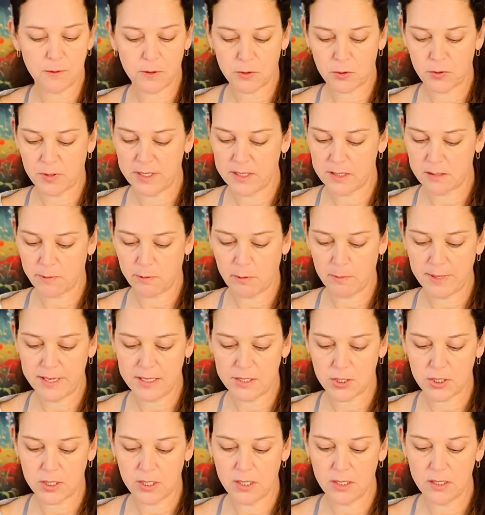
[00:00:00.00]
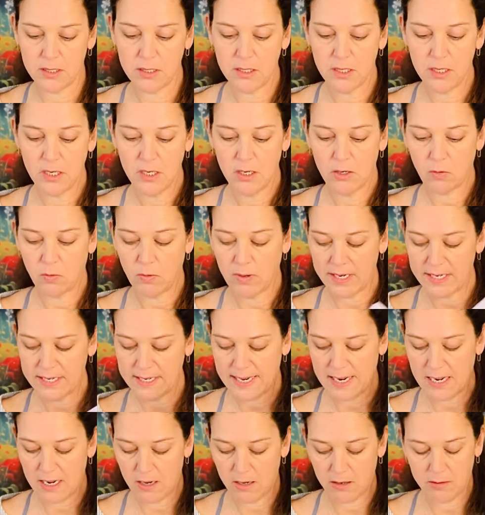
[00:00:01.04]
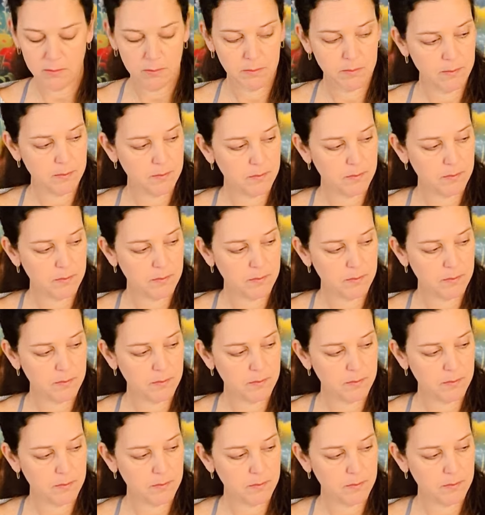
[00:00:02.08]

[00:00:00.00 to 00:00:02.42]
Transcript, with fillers: transformation right now